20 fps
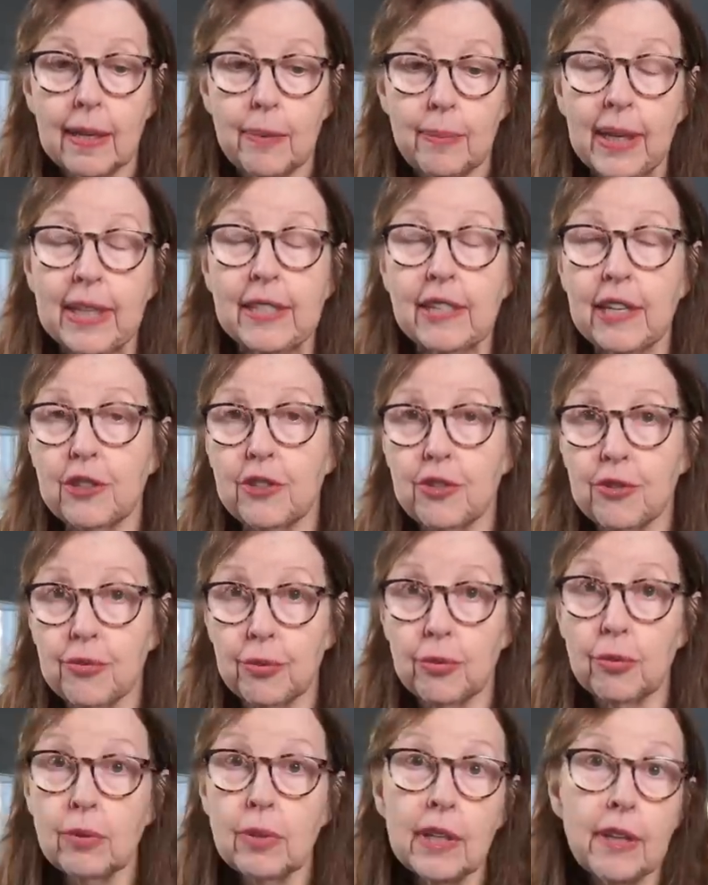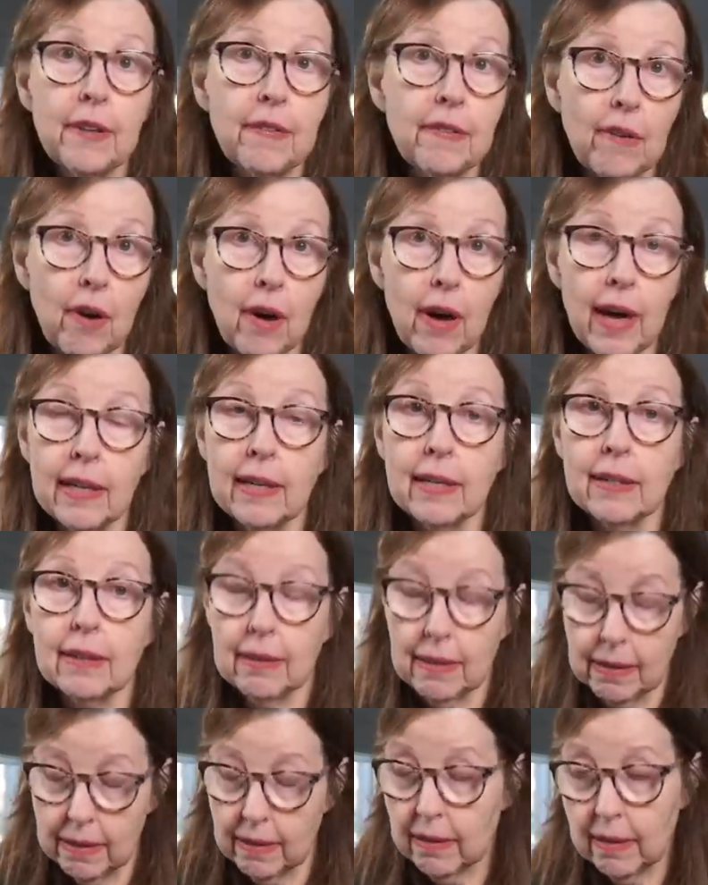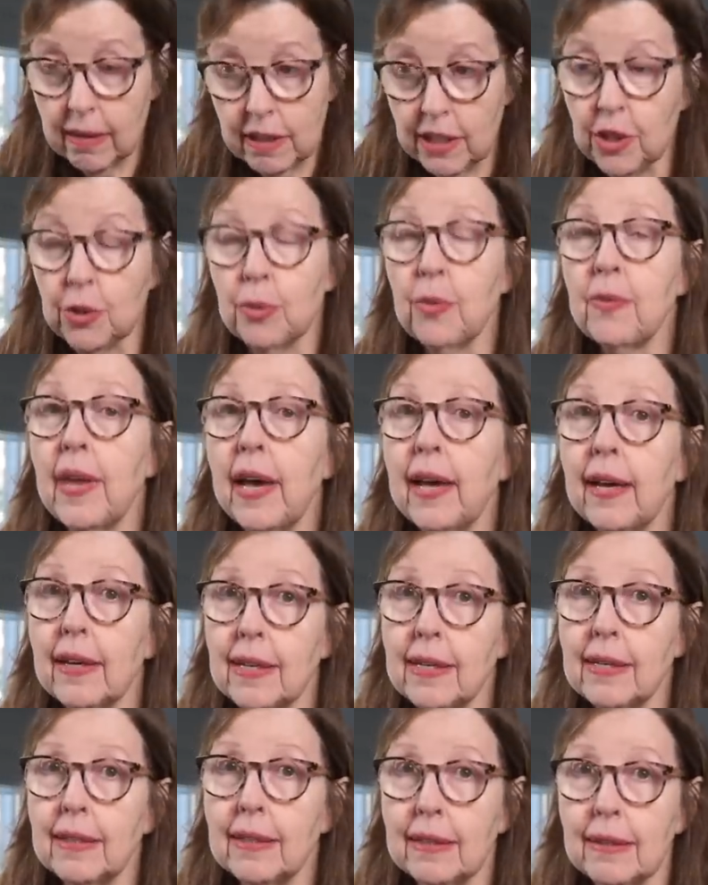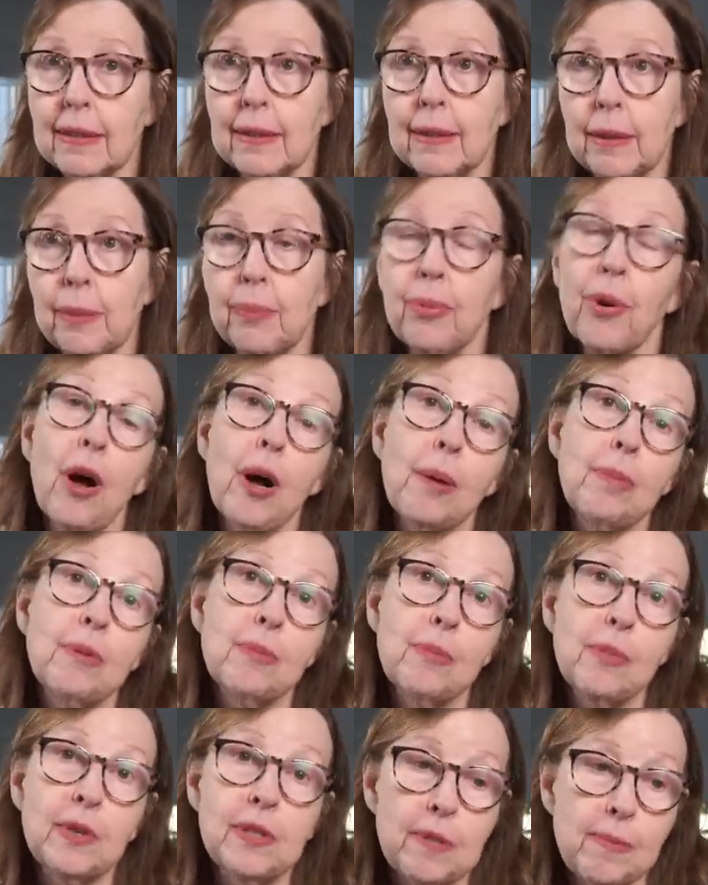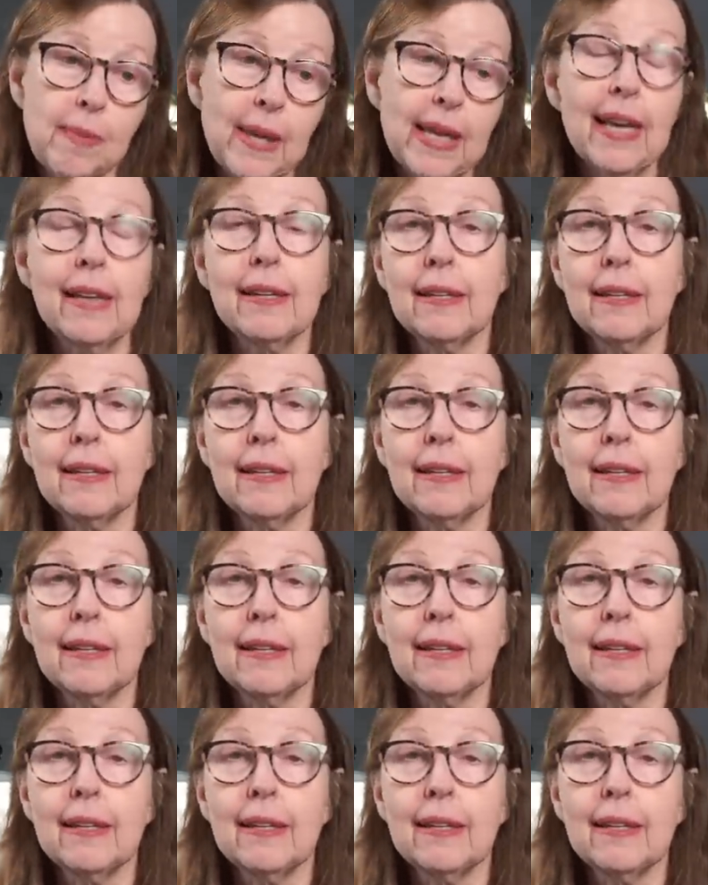because I truly thought, you know, that the problem was me.